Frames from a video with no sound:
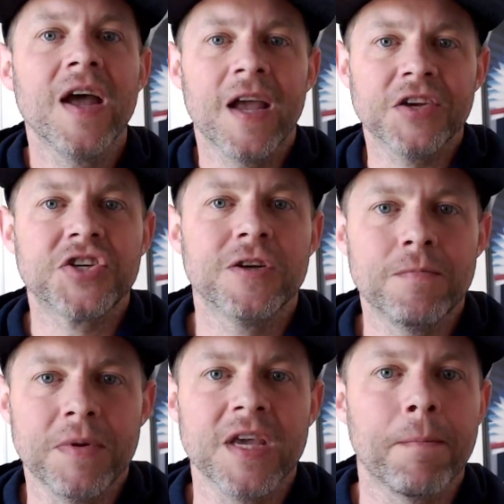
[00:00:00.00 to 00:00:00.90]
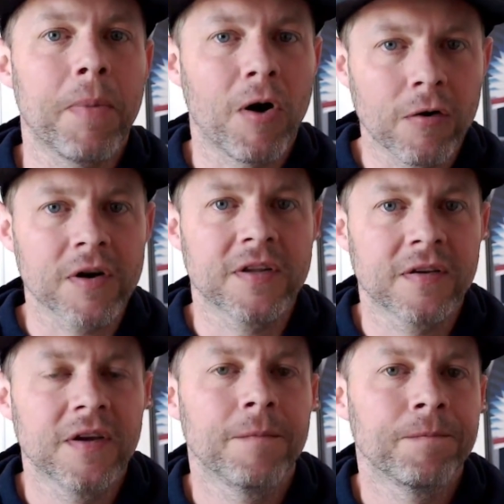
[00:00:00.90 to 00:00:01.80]
It should be
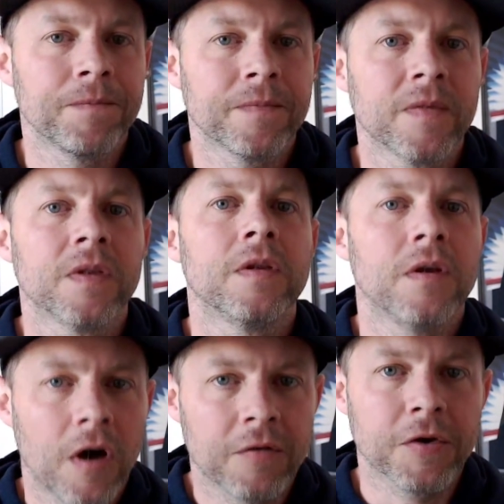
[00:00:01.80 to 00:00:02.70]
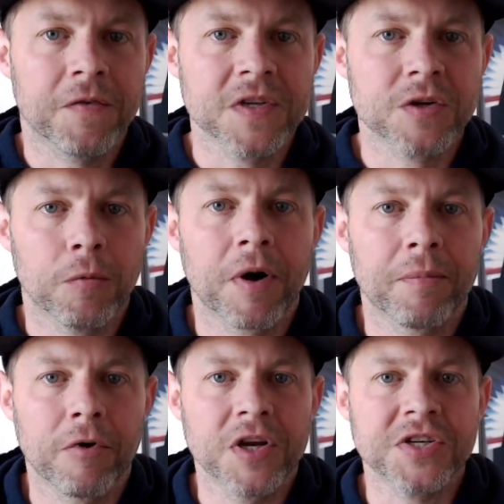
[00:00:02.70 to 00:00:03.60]
part of your physical
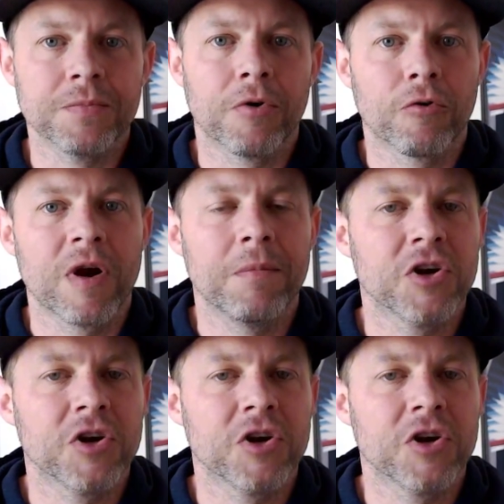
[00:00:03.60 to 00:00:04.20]
preparation program,